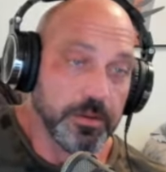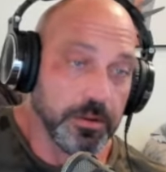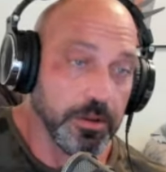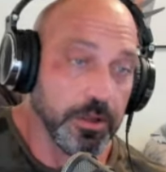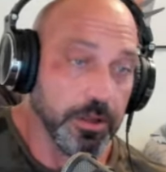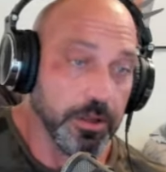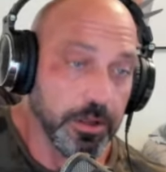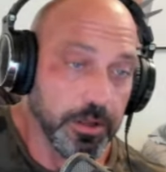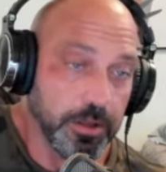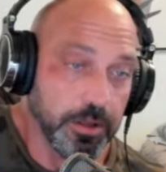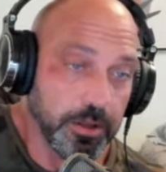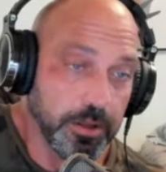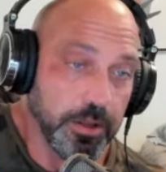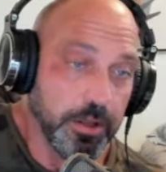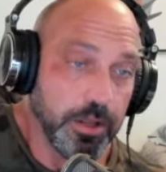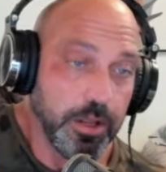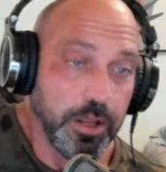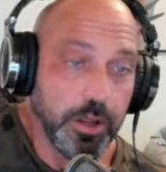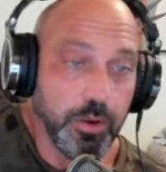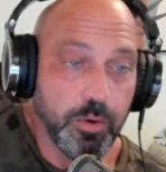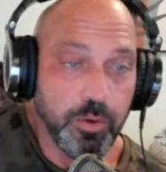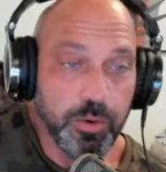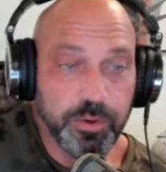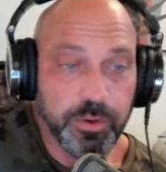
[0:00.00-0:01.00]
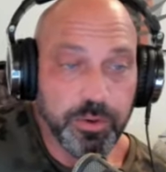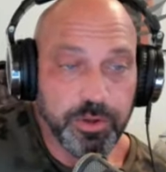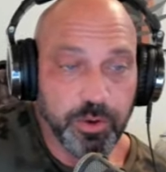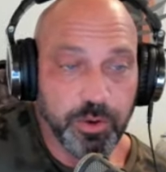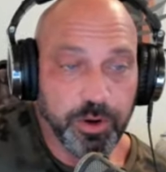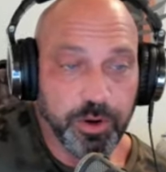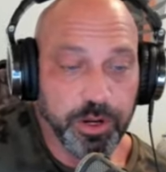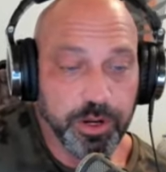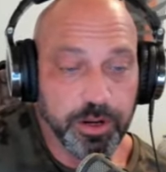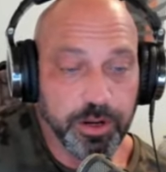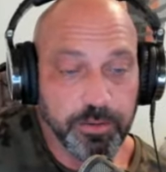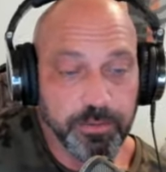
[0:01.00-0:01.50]
Yeah. We were
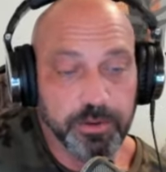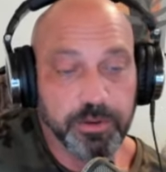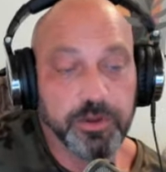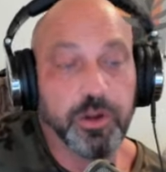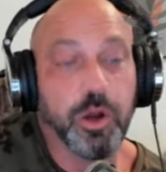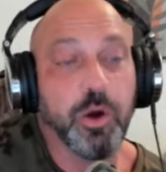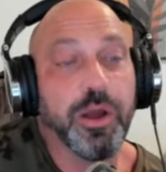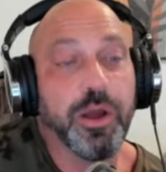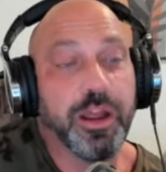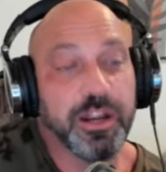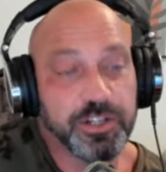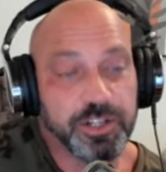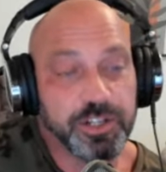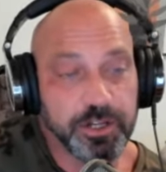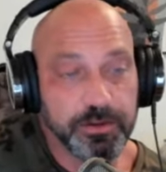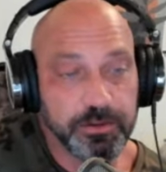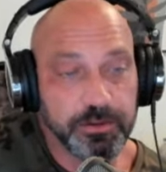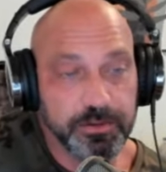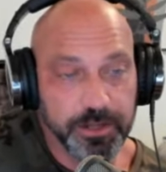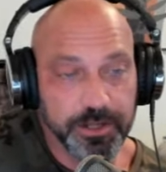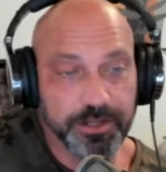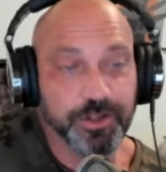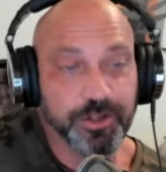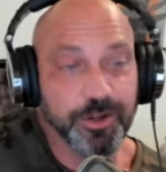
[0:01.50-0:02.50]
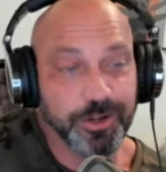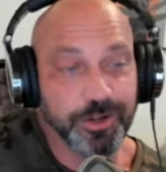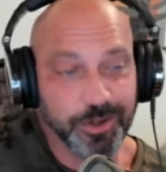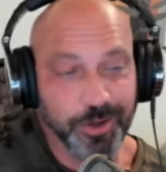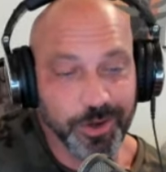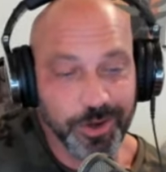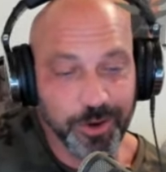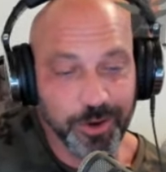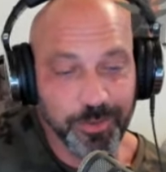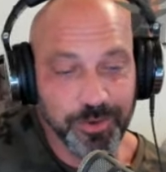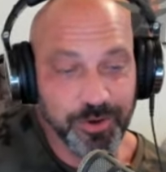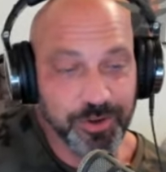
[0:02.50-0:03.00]
talking. Go ahead, Jen. So I saw
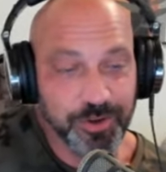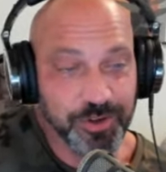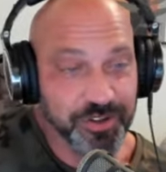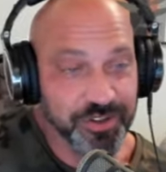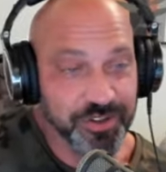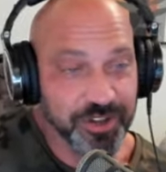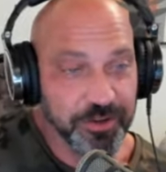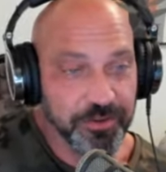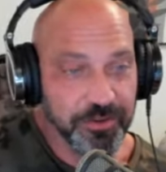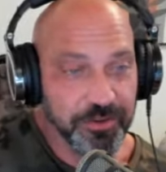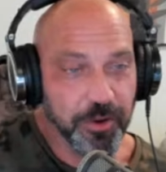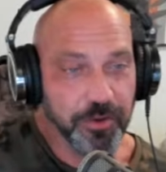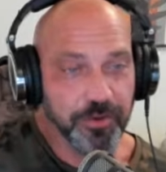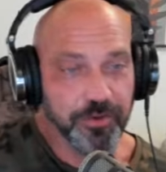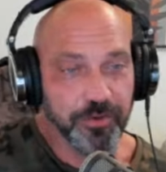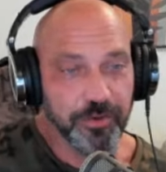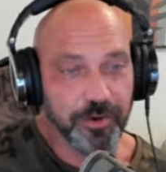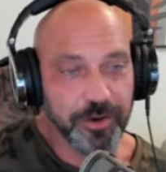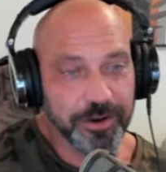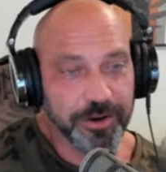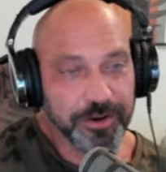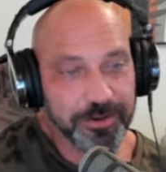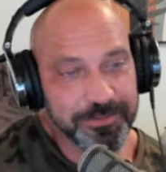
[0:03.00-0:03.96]
you unmute yourself. Go for it.